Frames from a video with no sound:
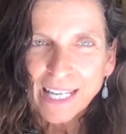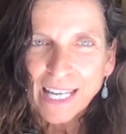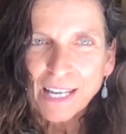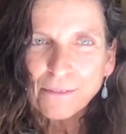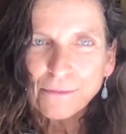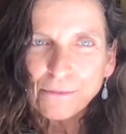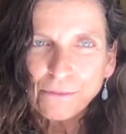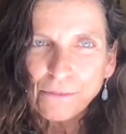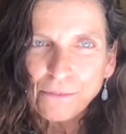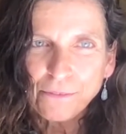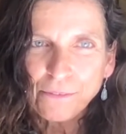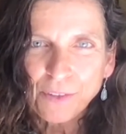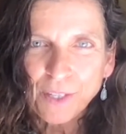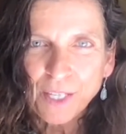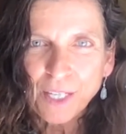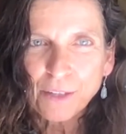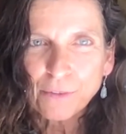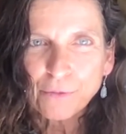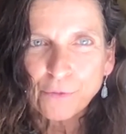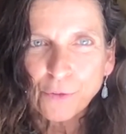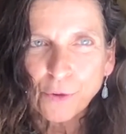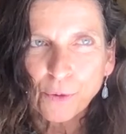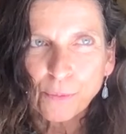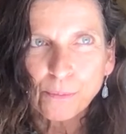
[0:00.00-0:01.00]
And fit
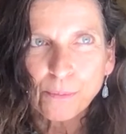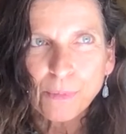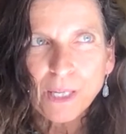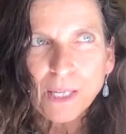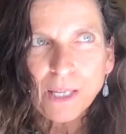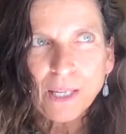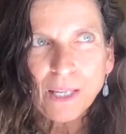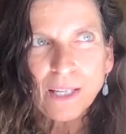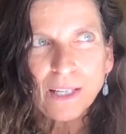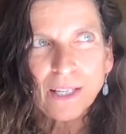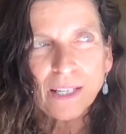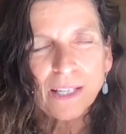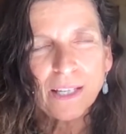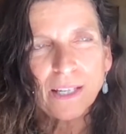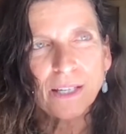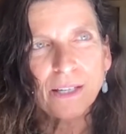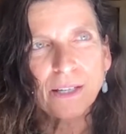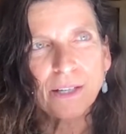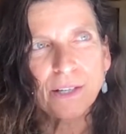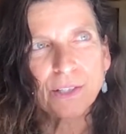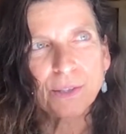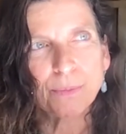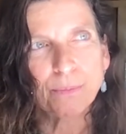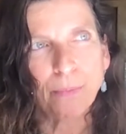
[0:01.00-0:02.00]
for me
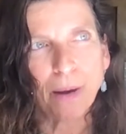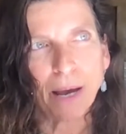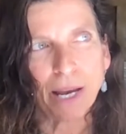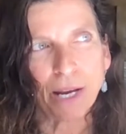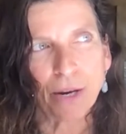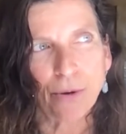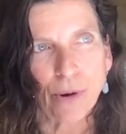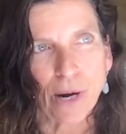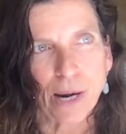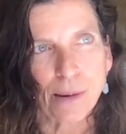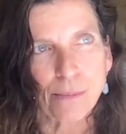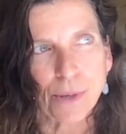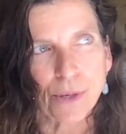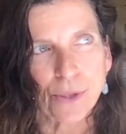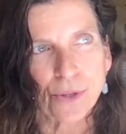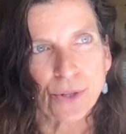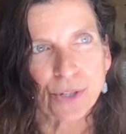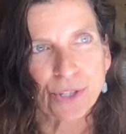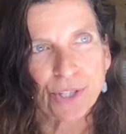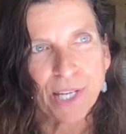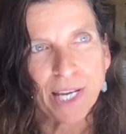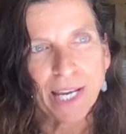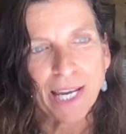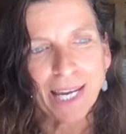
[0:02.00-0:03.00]
is my grandmother
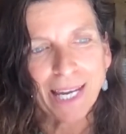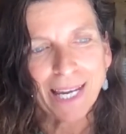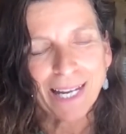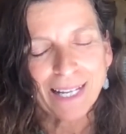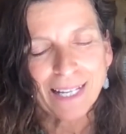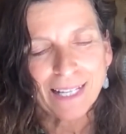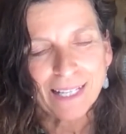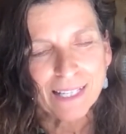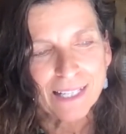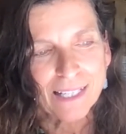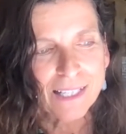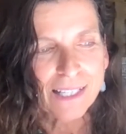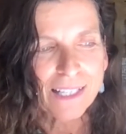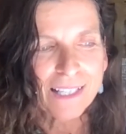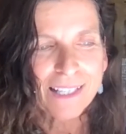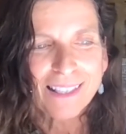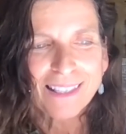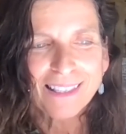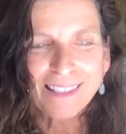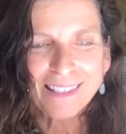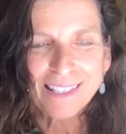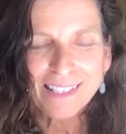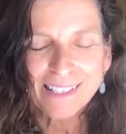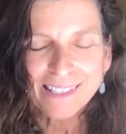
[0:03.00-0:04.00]
saying,
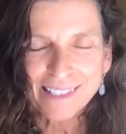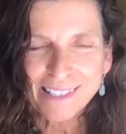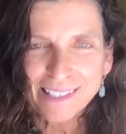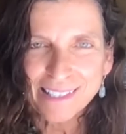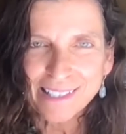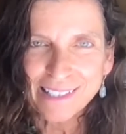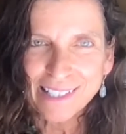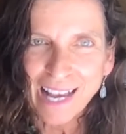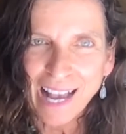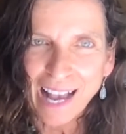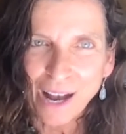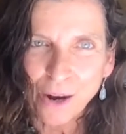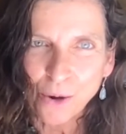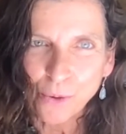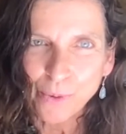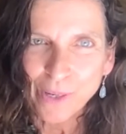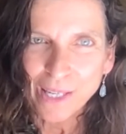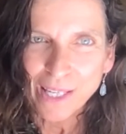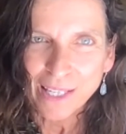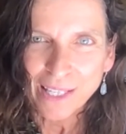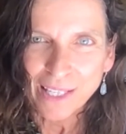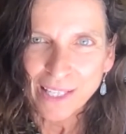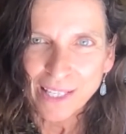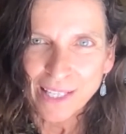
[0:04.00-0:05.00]
this is how we
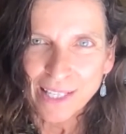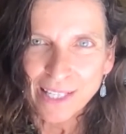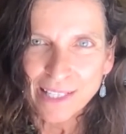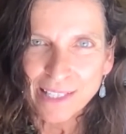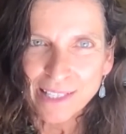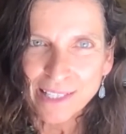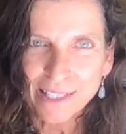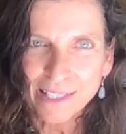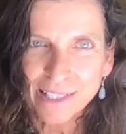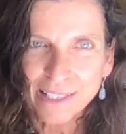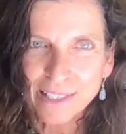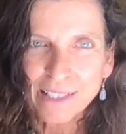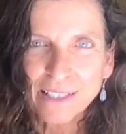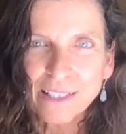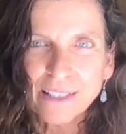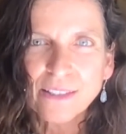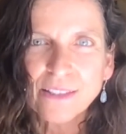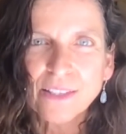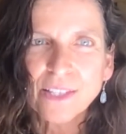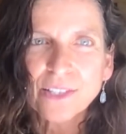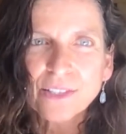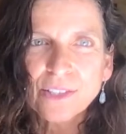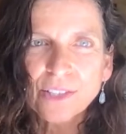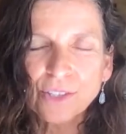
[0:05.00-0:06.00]
eat.
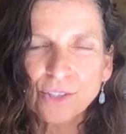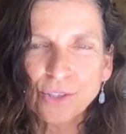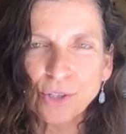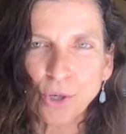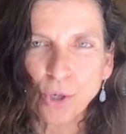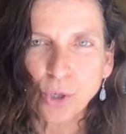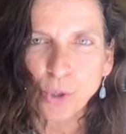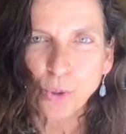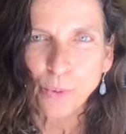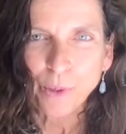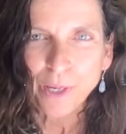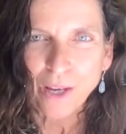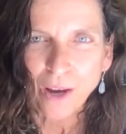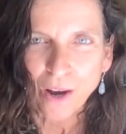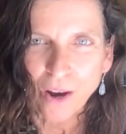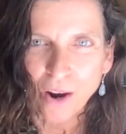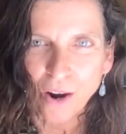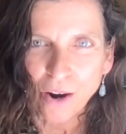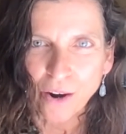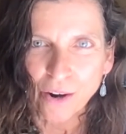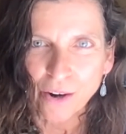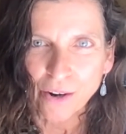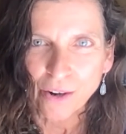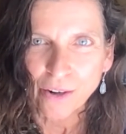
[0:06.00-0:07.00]
This is who we
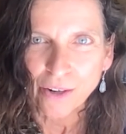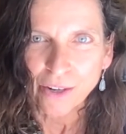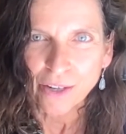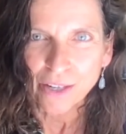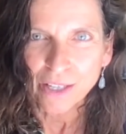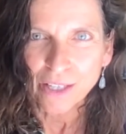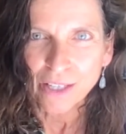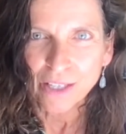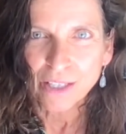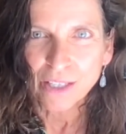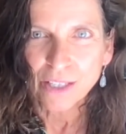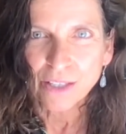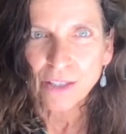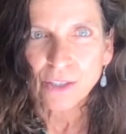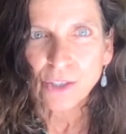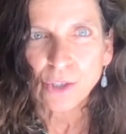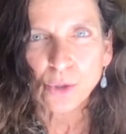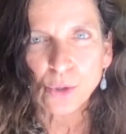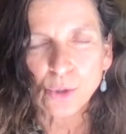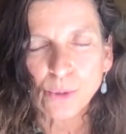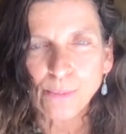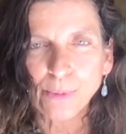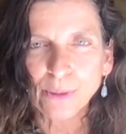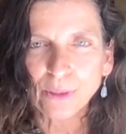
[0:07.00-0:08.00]
are.
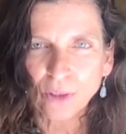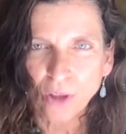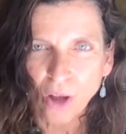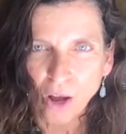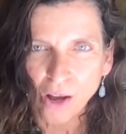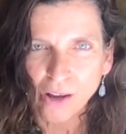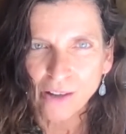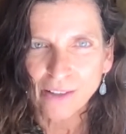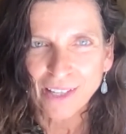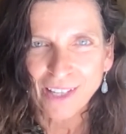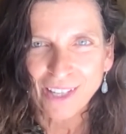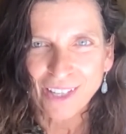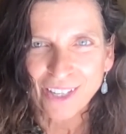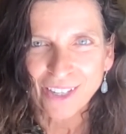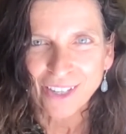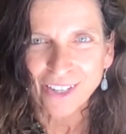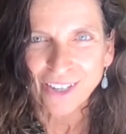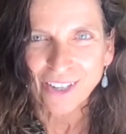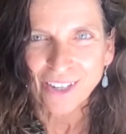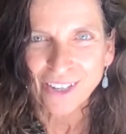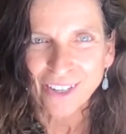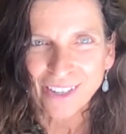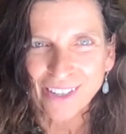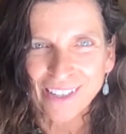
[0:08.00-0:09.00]
You belong
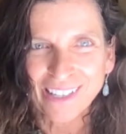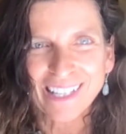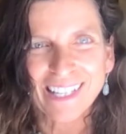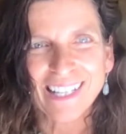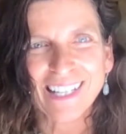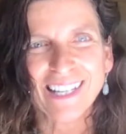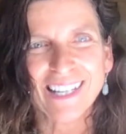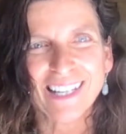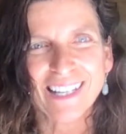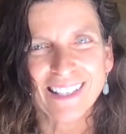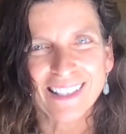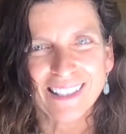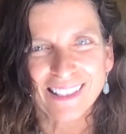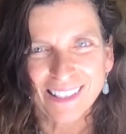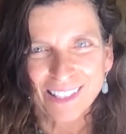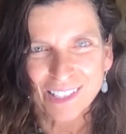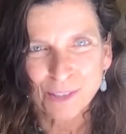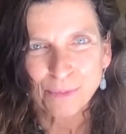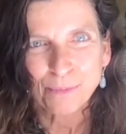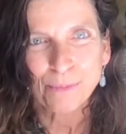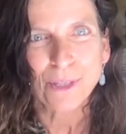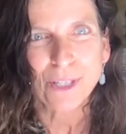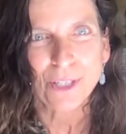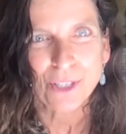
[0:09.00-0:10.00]
here. And this
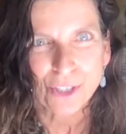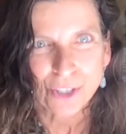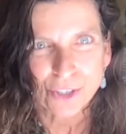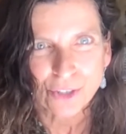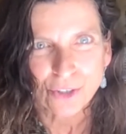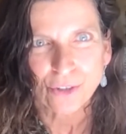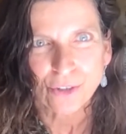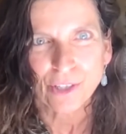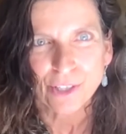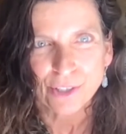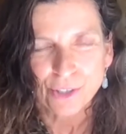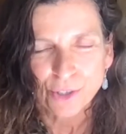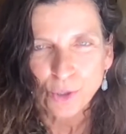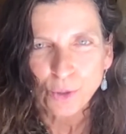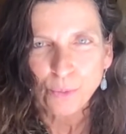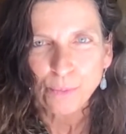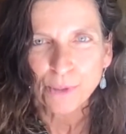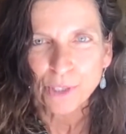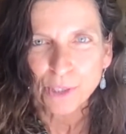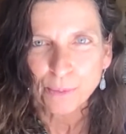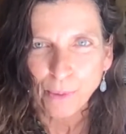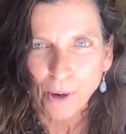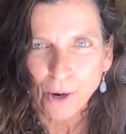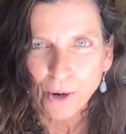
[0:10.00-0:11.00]
minestrone soup
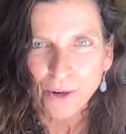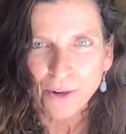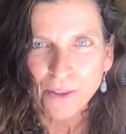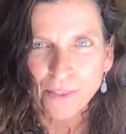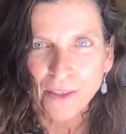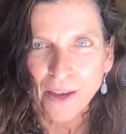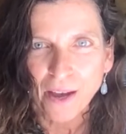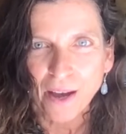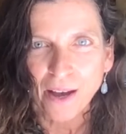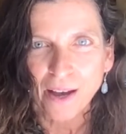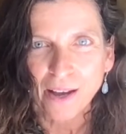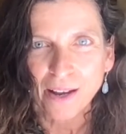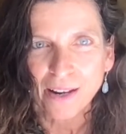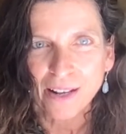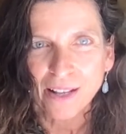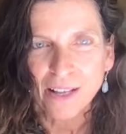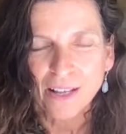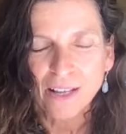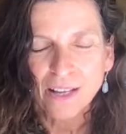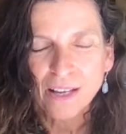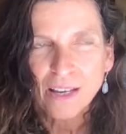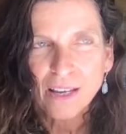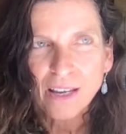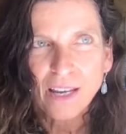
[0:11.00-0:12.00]
is part of that.
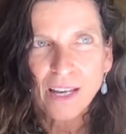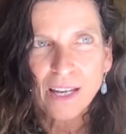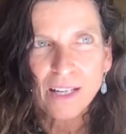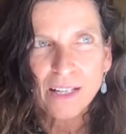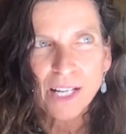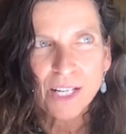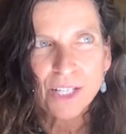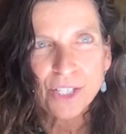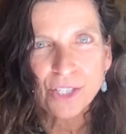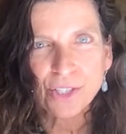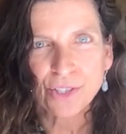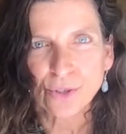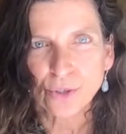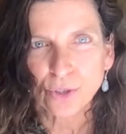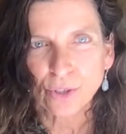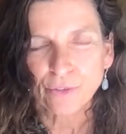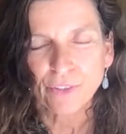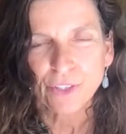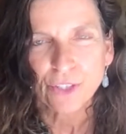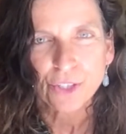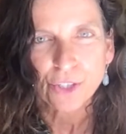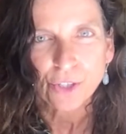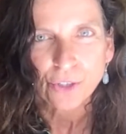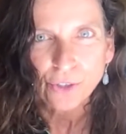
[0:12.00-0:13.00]
And I just sort of
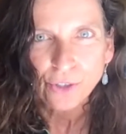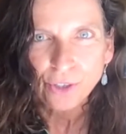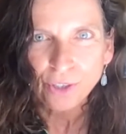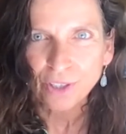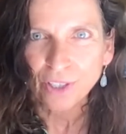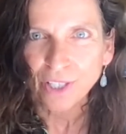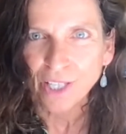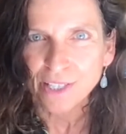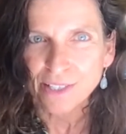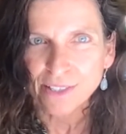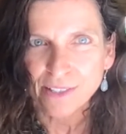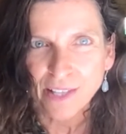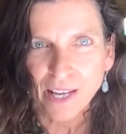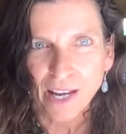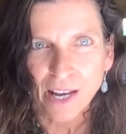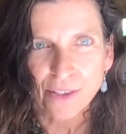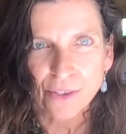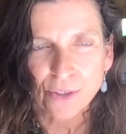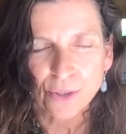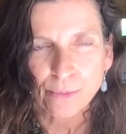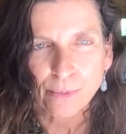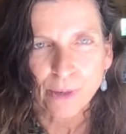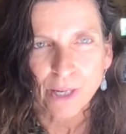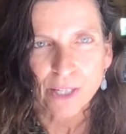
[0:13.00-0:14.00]
internalized that
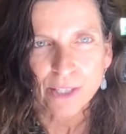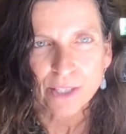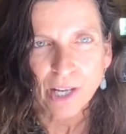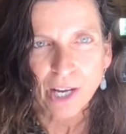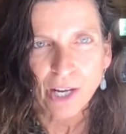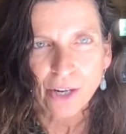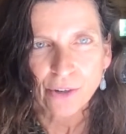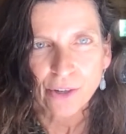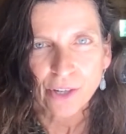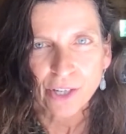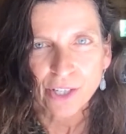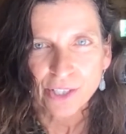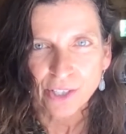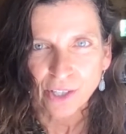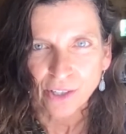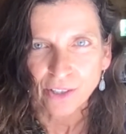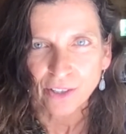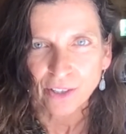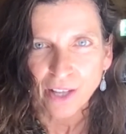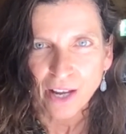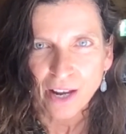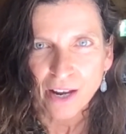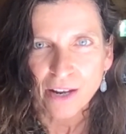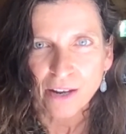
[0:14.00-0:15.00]
through my entire adult
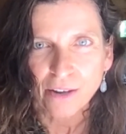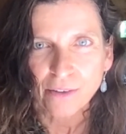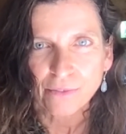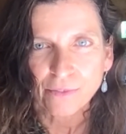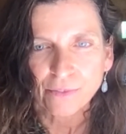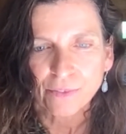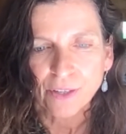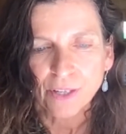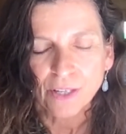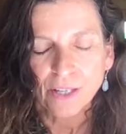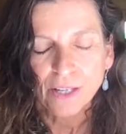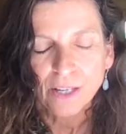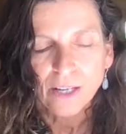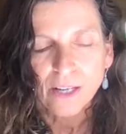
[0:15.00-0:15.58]
life.